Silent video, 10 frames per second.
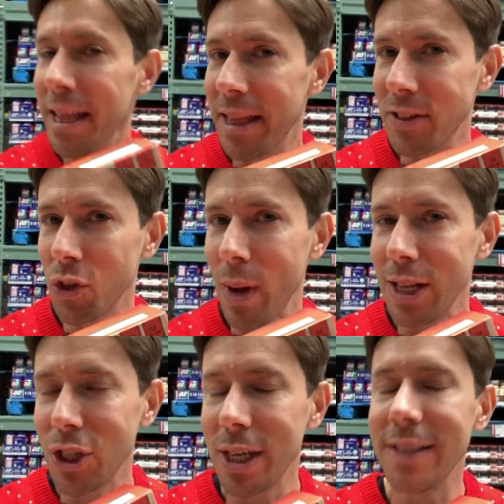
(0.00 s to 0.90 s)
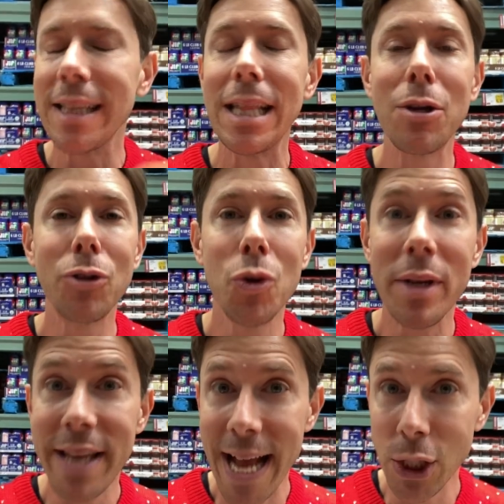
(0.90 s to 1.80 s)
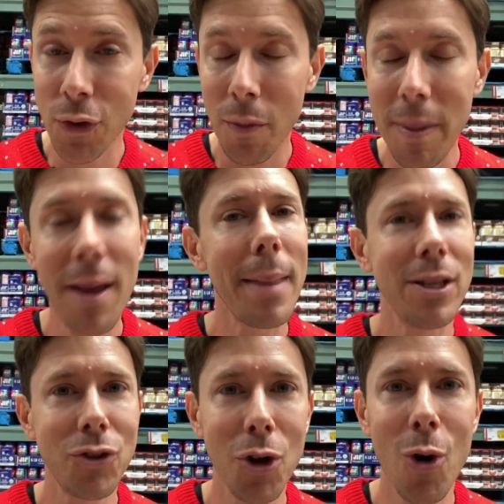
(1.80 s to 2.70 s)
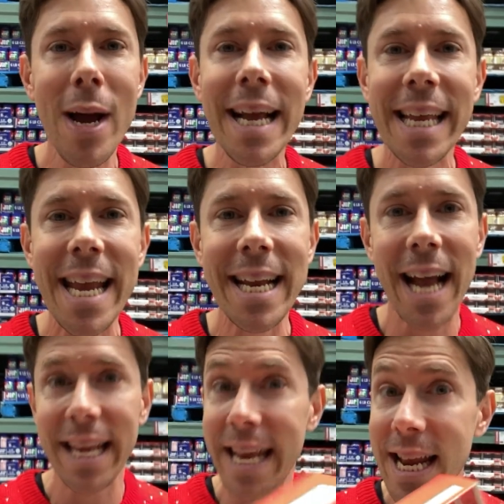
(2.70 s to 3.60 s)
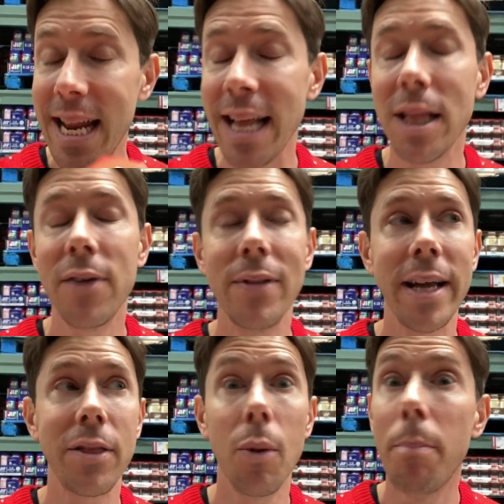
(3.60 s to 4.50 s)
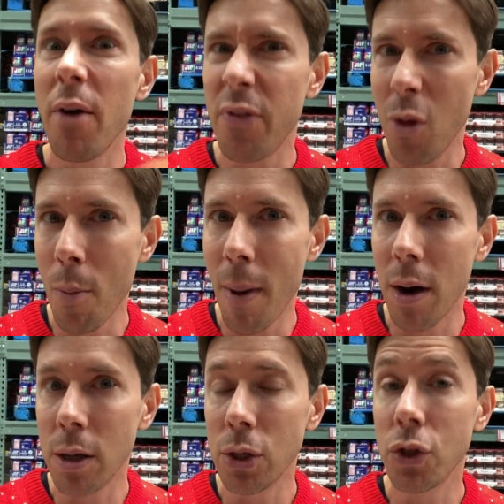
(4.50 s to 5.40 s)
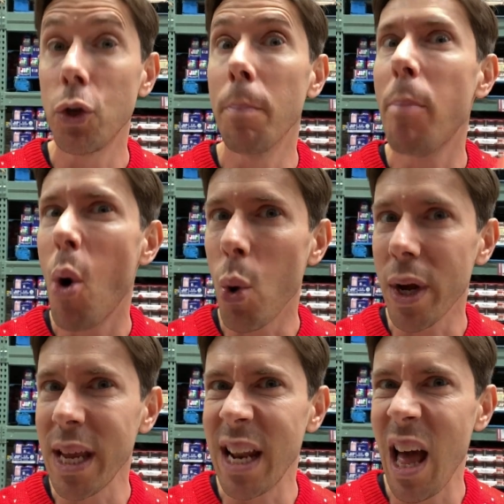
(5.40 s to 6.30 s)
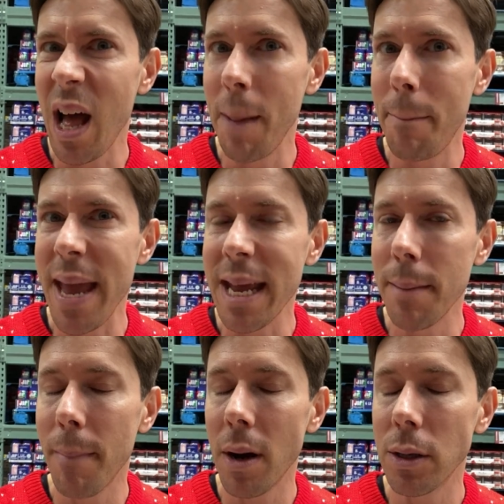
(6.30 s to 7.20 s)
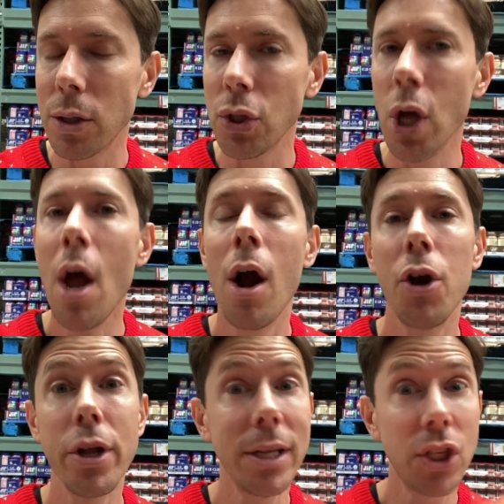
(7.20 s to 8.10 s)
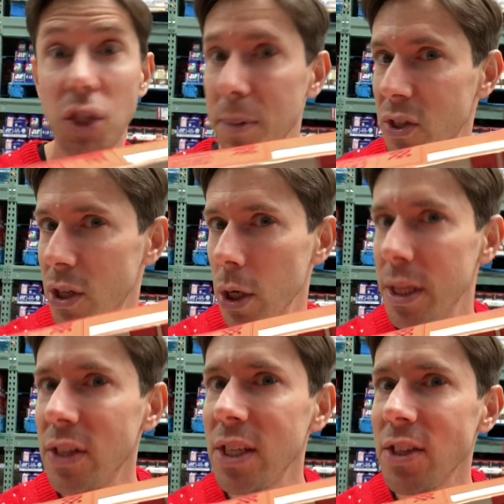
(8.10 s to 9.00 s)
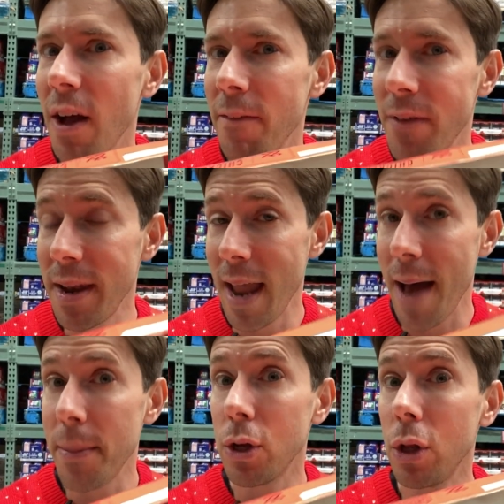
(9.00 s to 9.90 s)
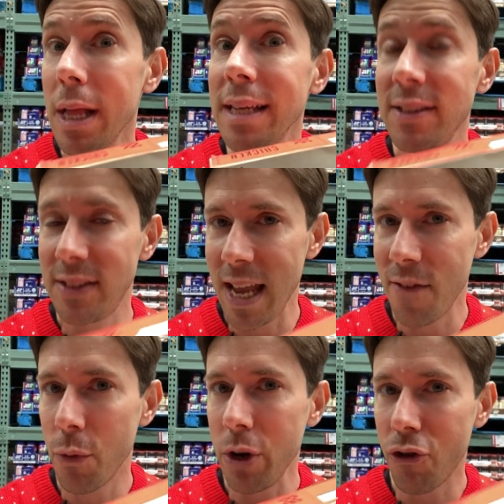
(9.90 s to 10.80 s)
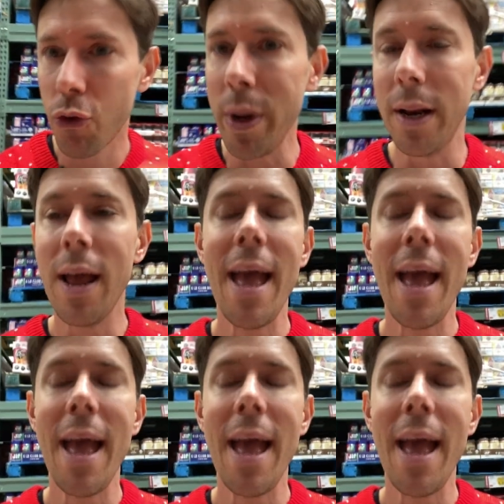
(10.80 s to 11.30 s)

The Sriracha is a little too intense for me. I'm not so keen on heat. I love like their buffalo bars, their pork and uh, bacon bars are delicious, but still, this is a phenomenal savory treat.